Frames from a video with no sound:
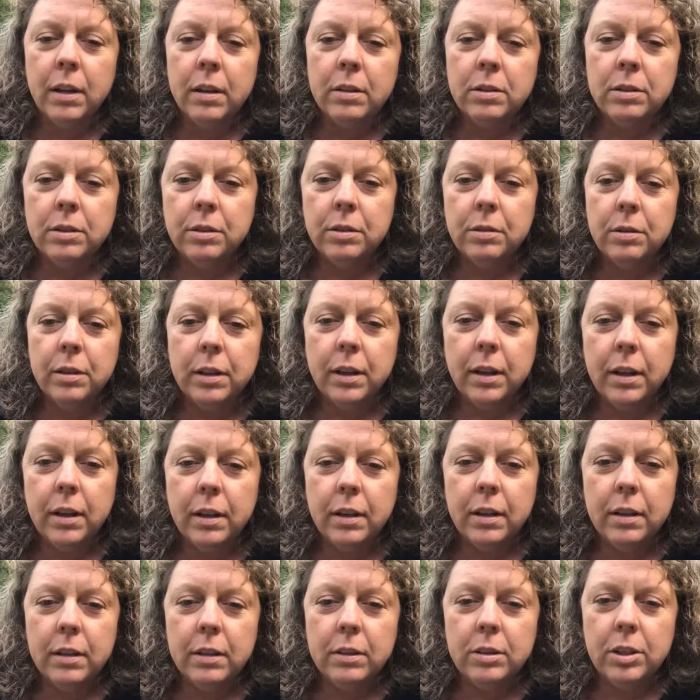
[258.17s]
So
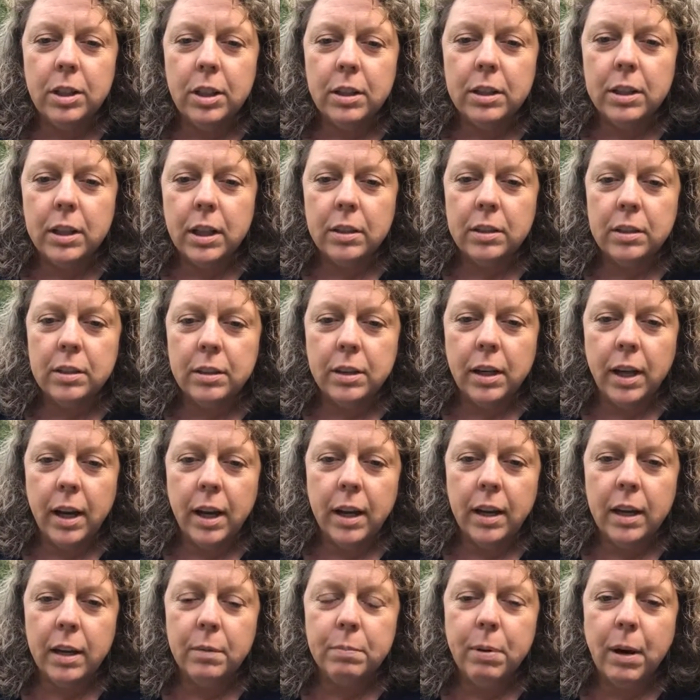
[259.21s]
just
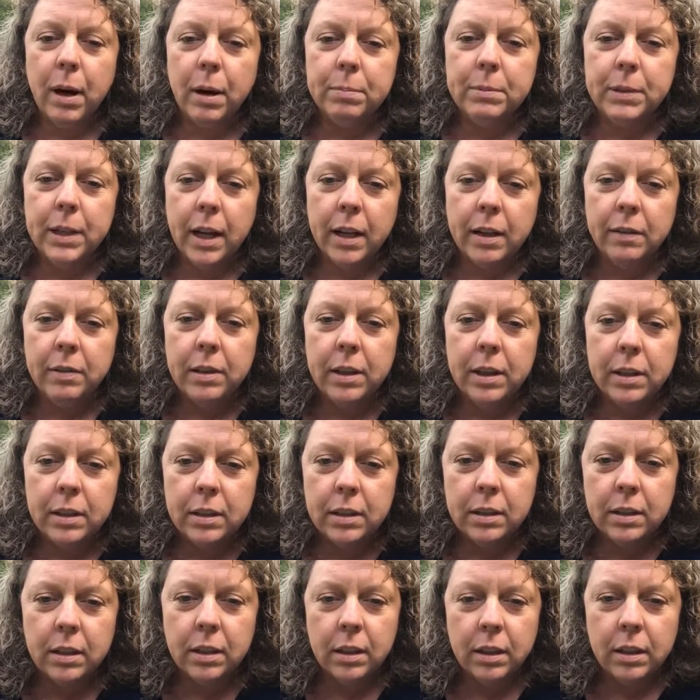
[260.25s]
yesterday, he popped out of
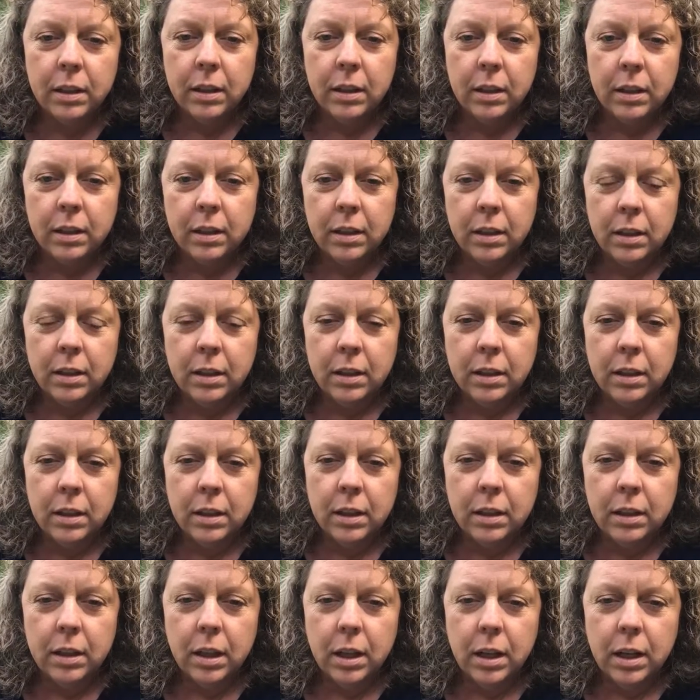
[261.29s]
his
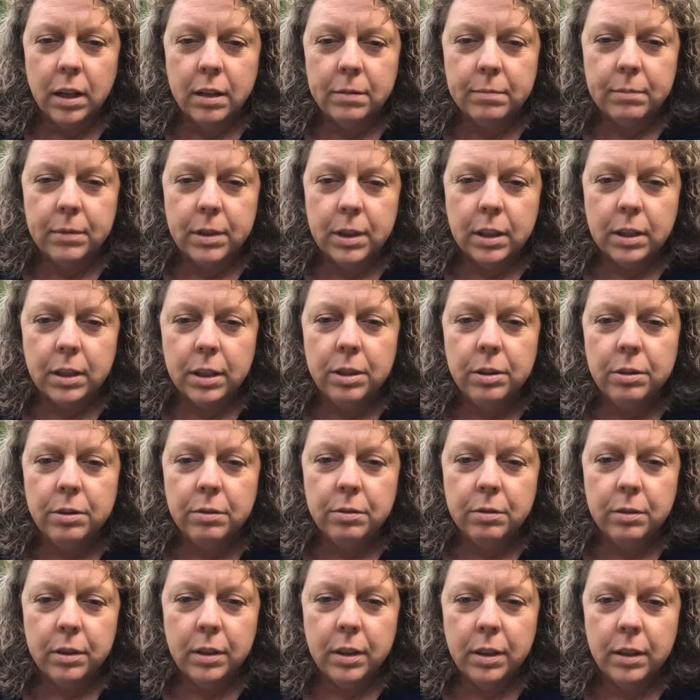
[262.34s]

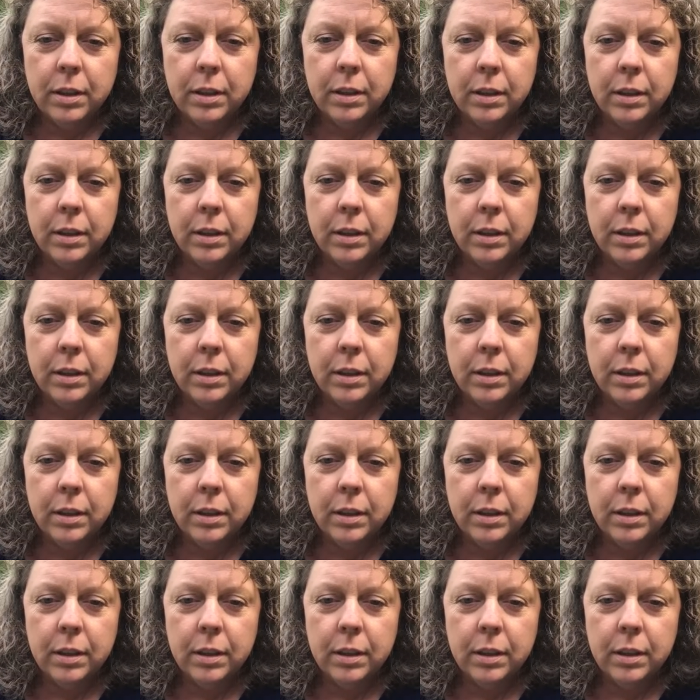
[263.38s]
cocoon,